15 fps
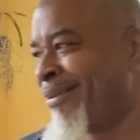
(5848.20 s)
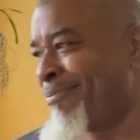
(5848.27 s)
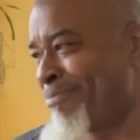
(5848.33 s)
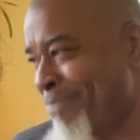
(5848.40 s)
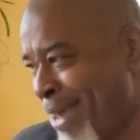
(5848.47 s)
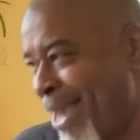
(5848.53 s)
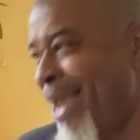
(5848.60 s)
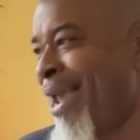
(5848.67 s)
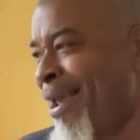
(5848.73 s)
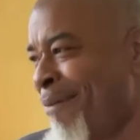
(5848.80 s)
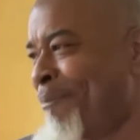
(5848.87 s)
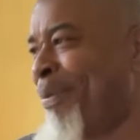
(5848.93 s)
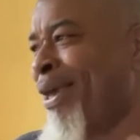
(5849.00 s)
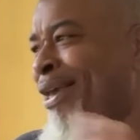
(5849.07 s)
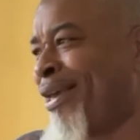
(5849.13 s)
Me,
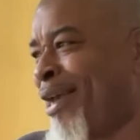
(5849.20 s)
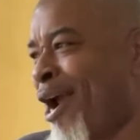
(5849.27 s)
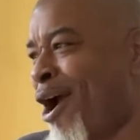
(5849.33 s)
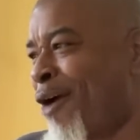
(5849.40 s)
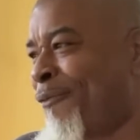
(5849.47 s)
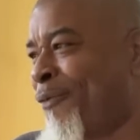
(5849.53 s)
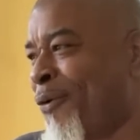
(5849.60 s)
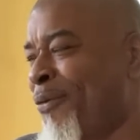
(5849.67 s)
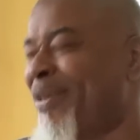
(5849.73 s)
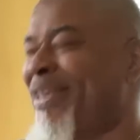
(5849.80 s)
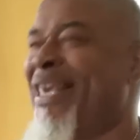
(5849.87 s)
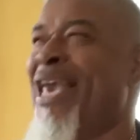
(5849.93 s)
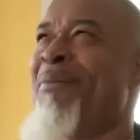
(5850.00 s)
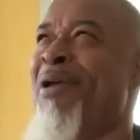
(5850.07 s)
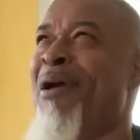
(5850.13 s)
be careful.
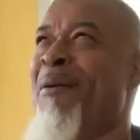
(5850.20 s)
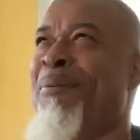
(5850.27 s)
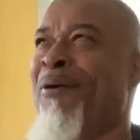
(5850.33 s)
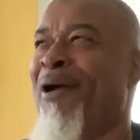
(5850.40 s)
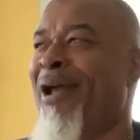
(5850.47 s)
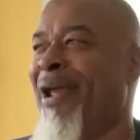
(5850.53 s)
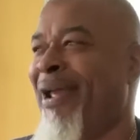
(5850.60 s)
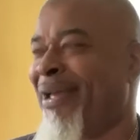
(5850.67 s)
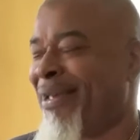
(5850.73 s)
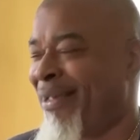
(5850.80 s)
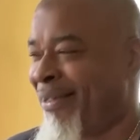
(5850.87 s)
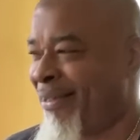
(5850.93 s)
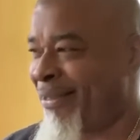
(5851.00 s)
Give me a break.